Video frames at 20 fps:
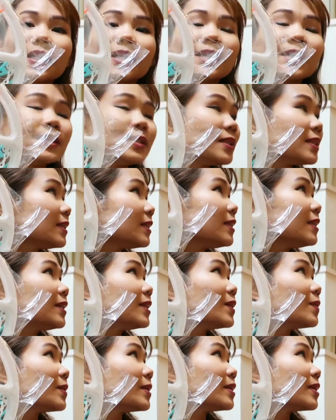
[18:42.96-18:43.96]
Kasi
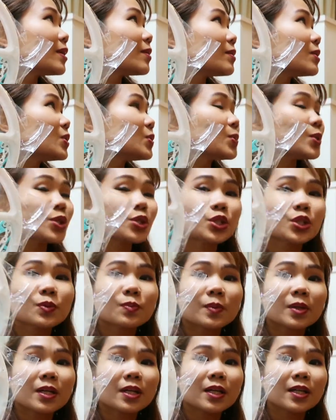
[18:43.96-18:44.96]
kanina when I was washing
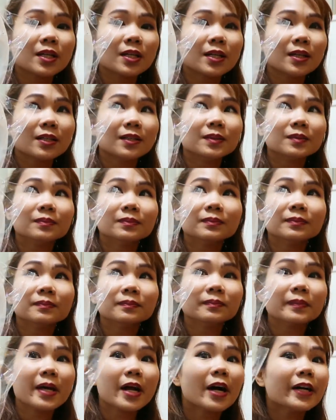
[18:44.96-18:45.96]
my um,
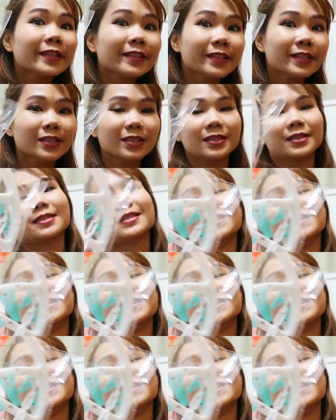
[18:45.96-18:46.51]
my undies,